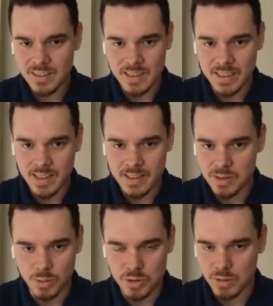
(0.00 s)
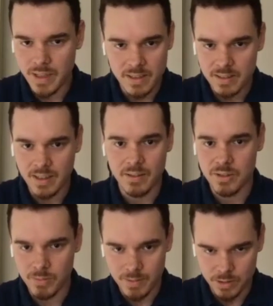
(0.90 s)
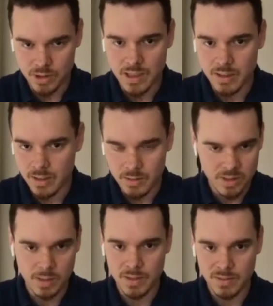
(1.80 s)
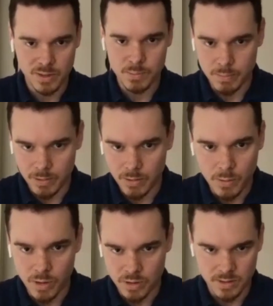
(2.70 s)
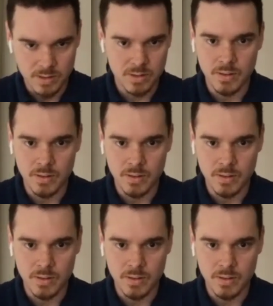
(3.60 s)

like any social media account you want me to shout out or something for the people who are watching this to go and